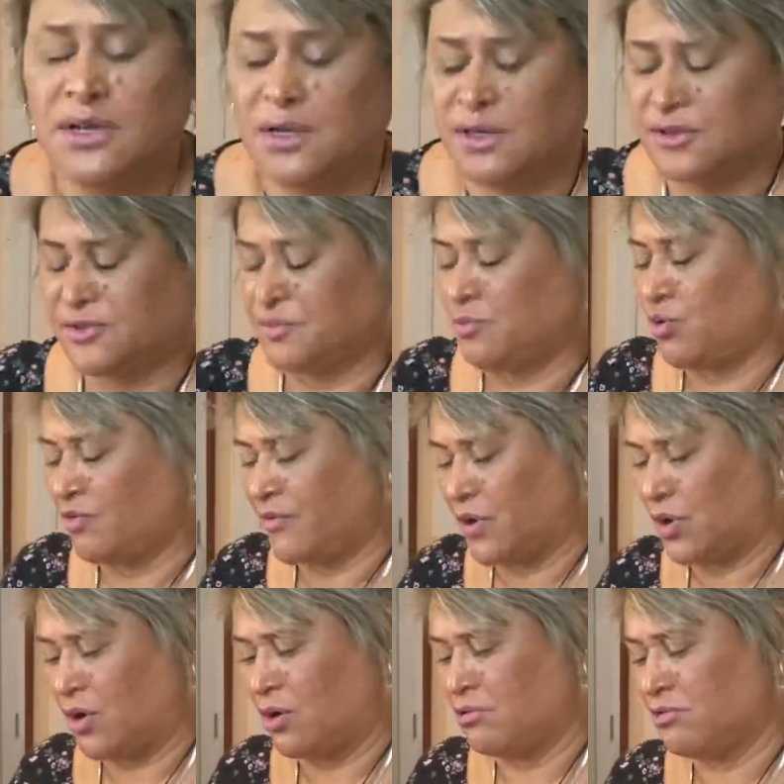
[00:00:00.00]
It's more of
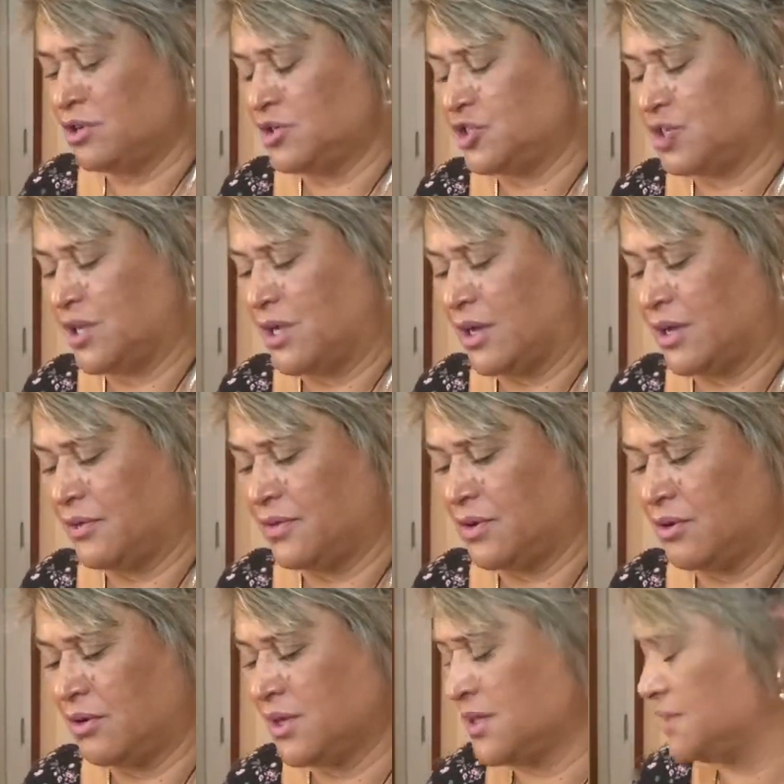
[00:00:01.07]
an orangey heart
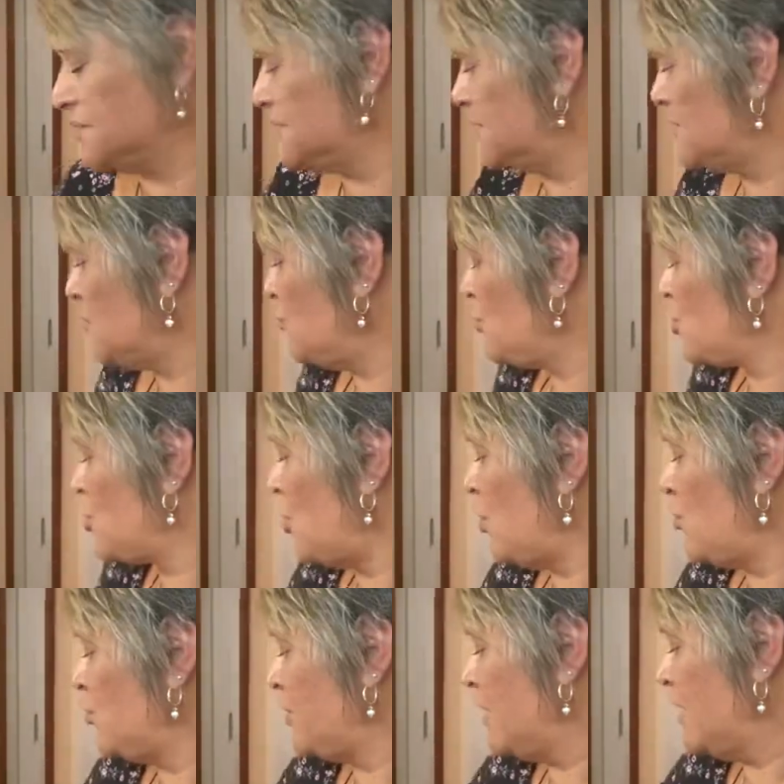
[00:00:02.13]
that I can see, or
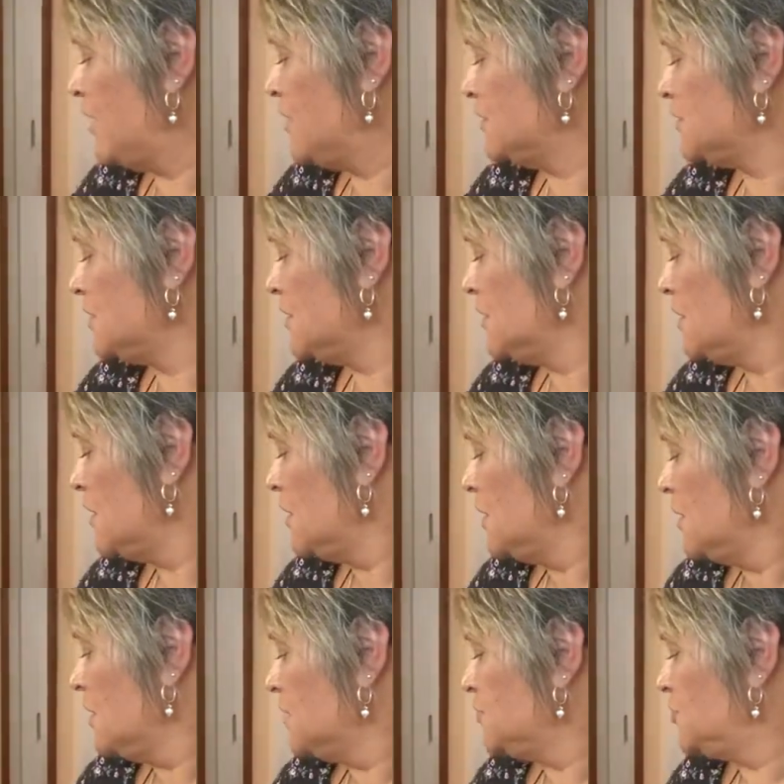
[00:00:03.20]
gold heart.
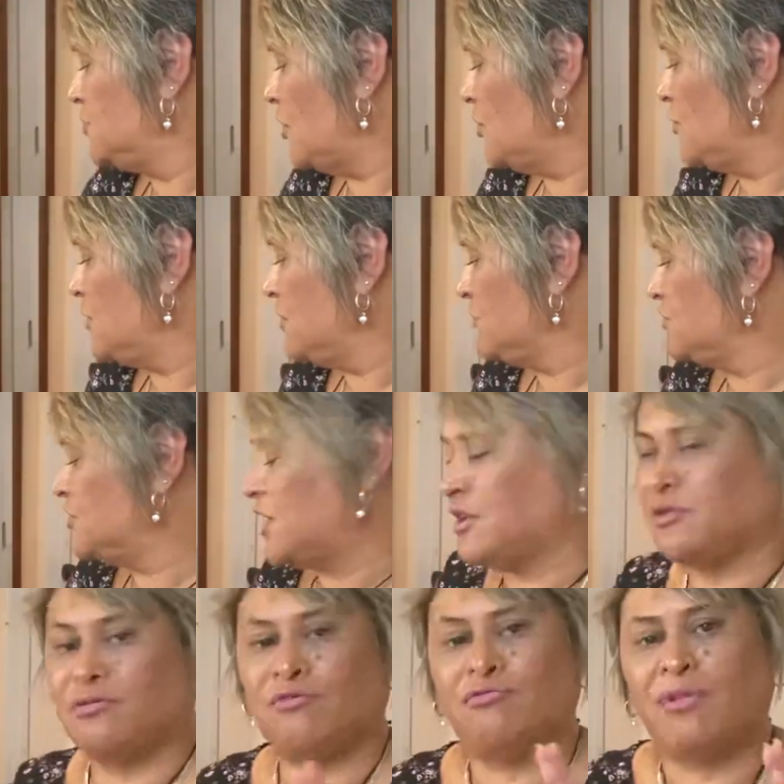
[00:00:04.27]
So there's,
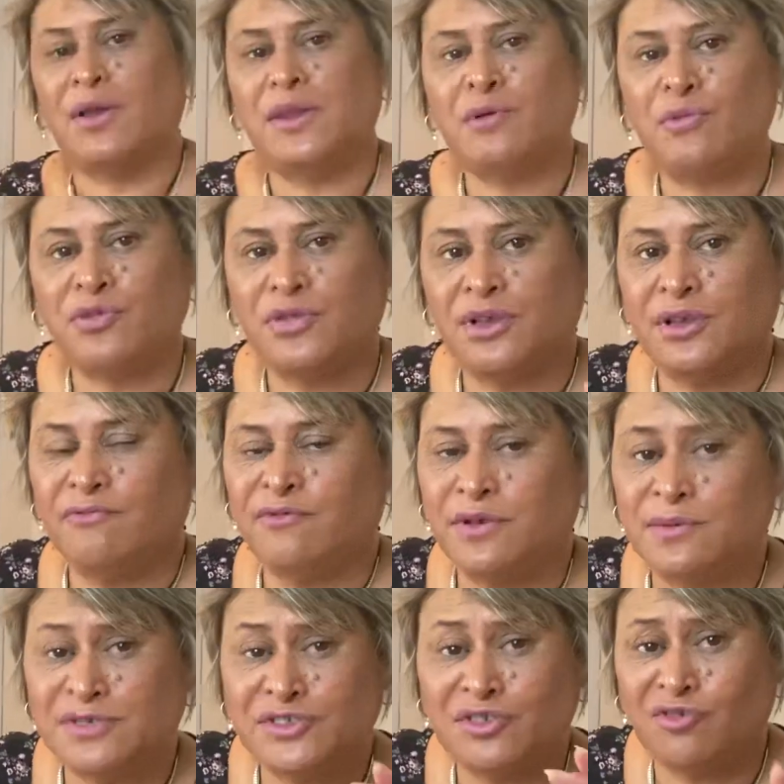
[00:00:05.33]
and running with the
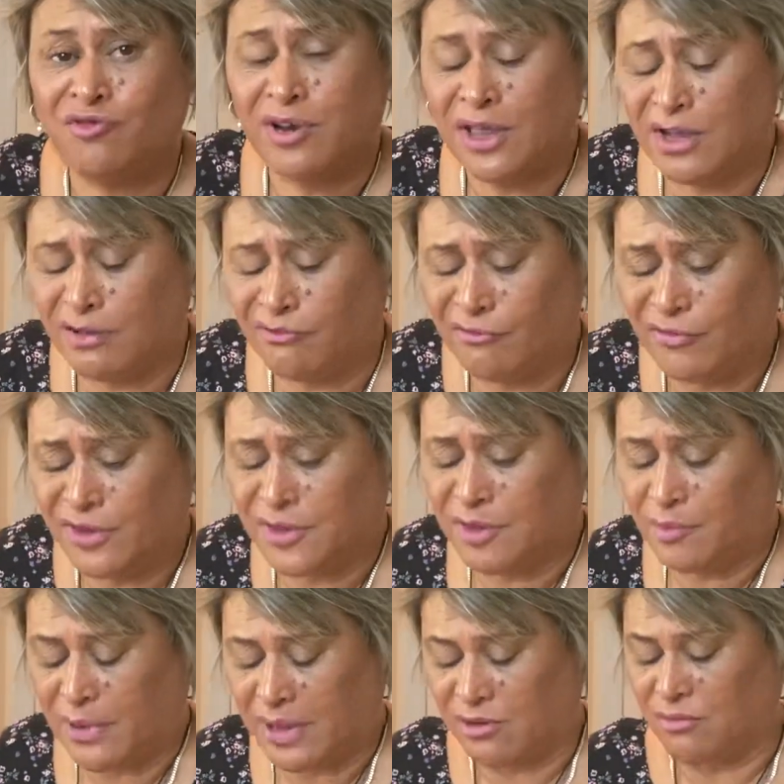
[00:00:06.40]
influence of love in
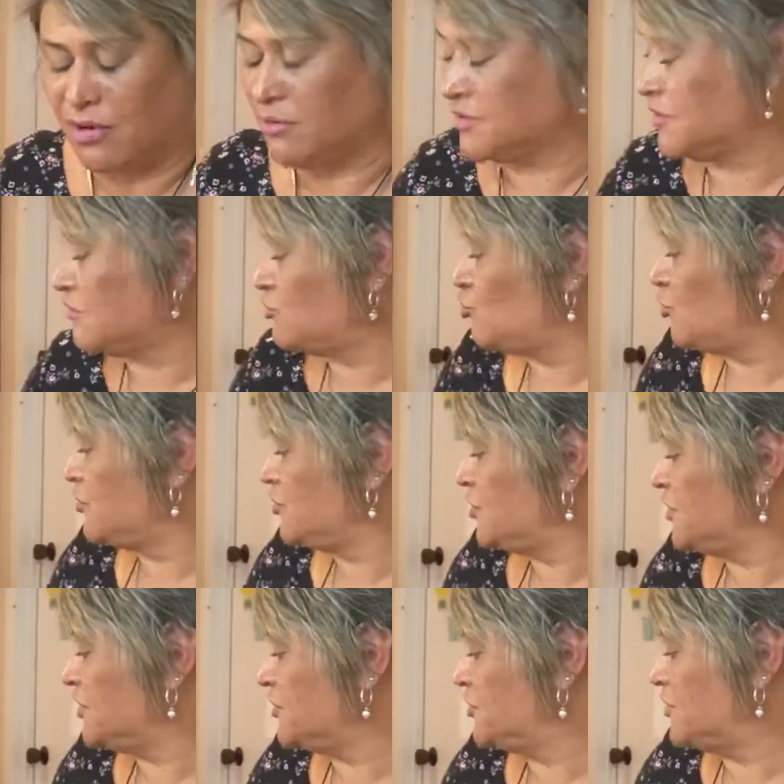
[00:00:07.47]
the background, because I'm drawn
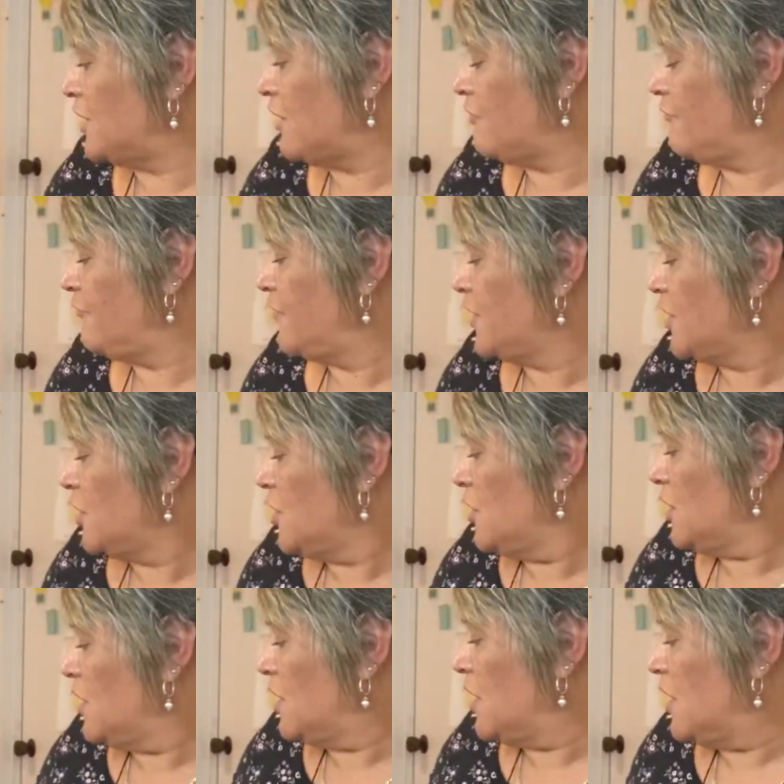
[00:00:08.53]
to the dove
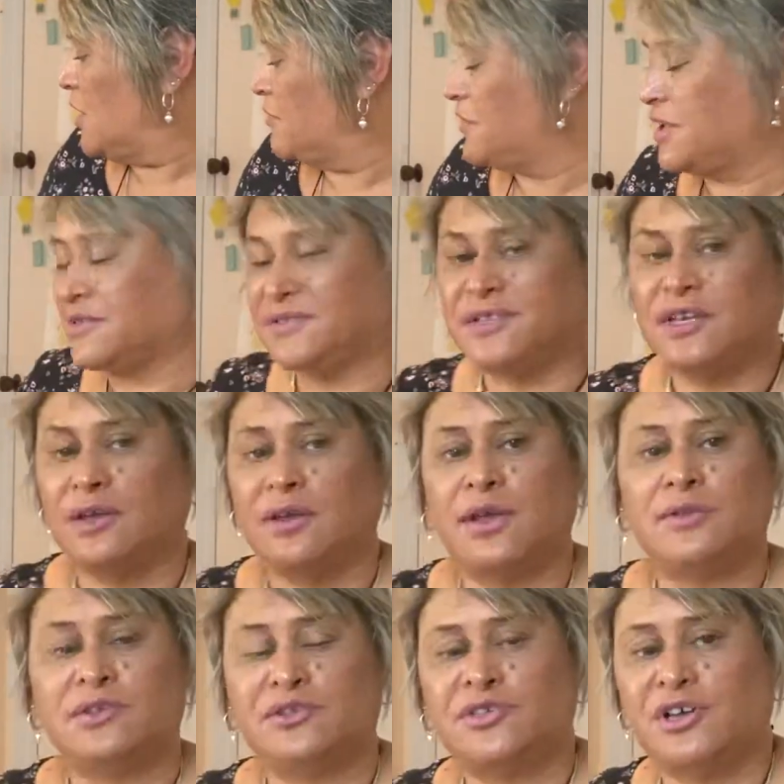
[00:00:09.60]
that's there.
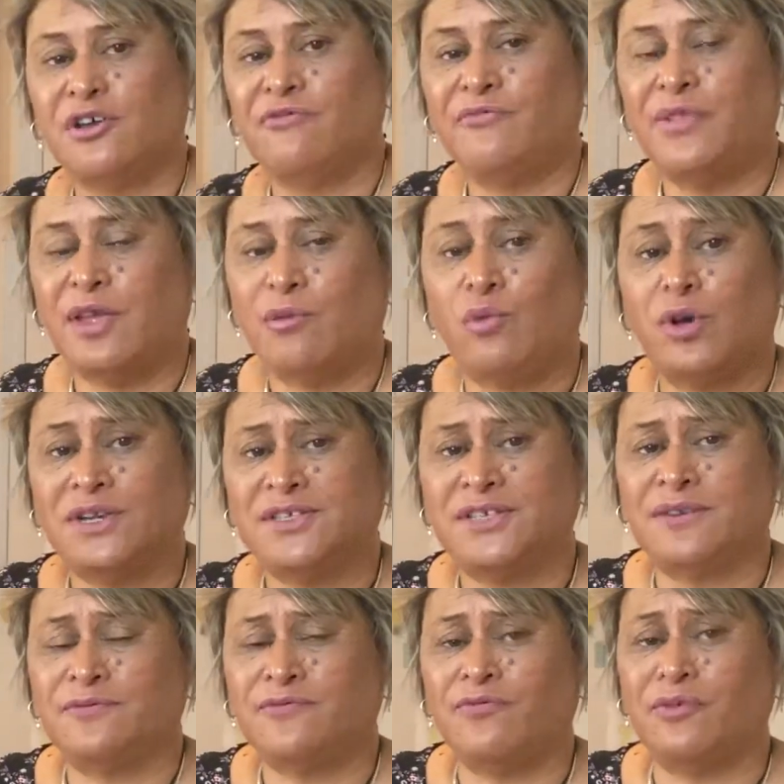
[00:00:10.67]
And the dove, that white
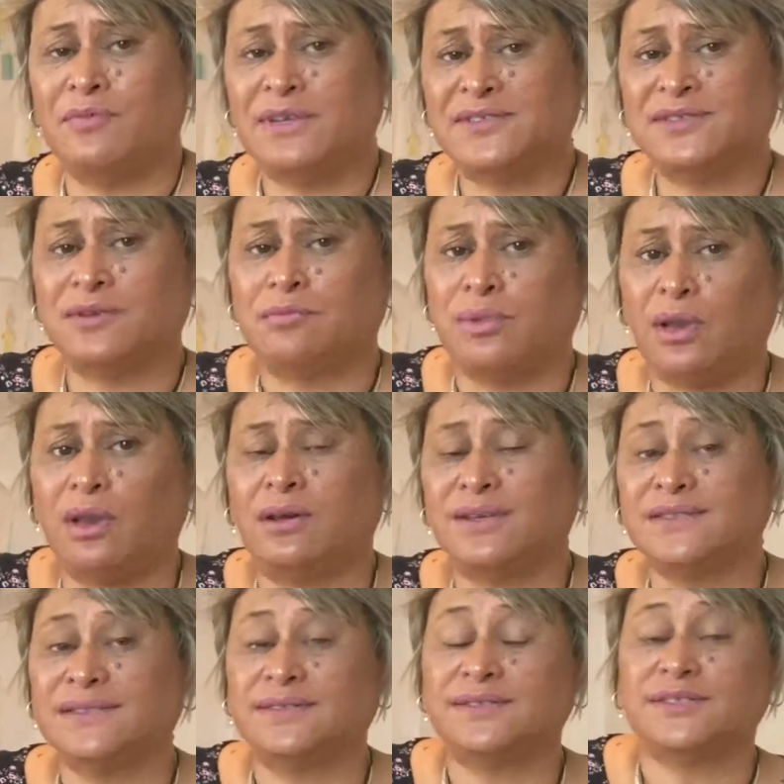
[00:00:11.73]
dove for me
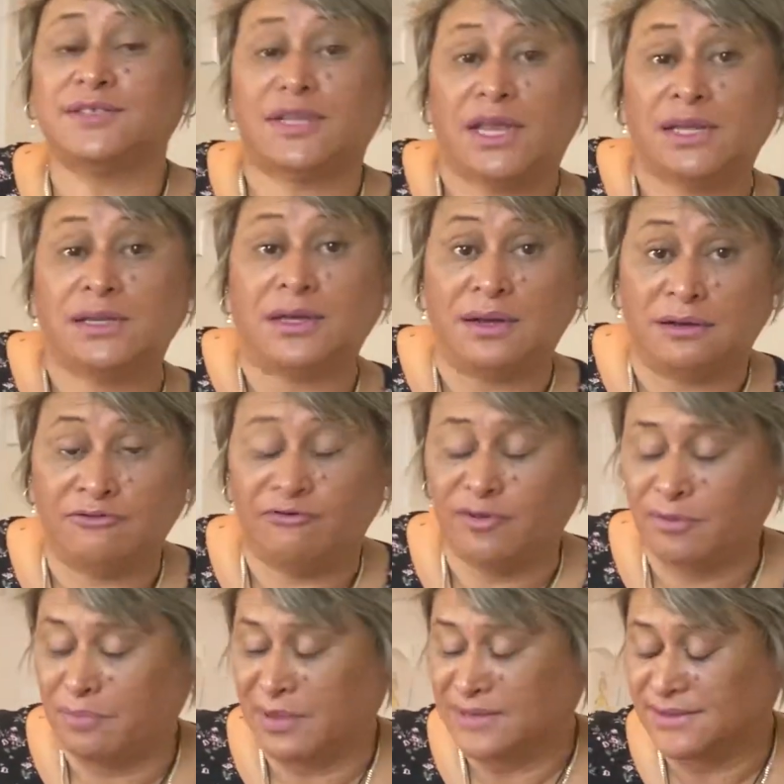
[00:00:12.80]
symbolizes love,
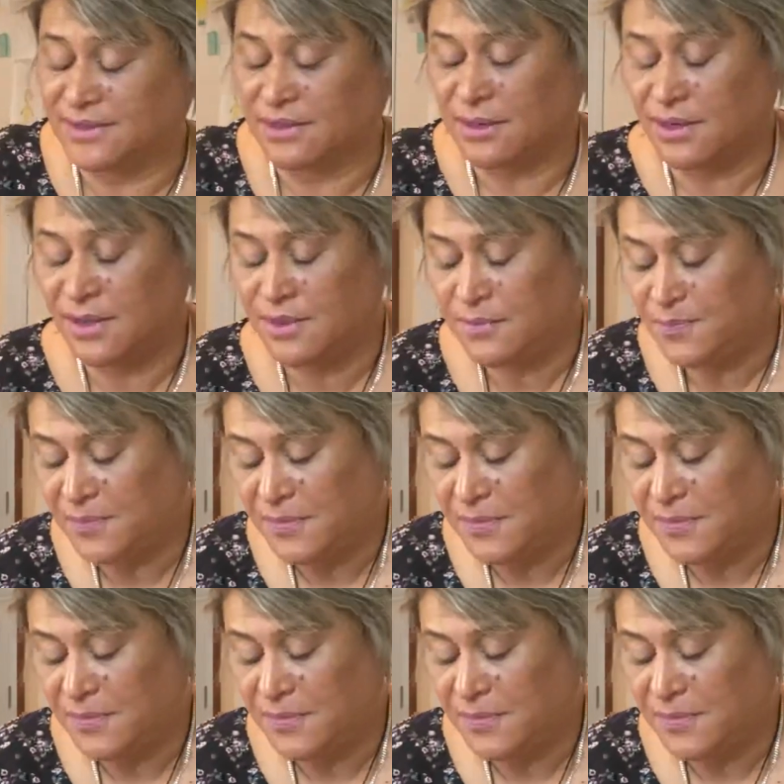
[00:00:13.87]
basically.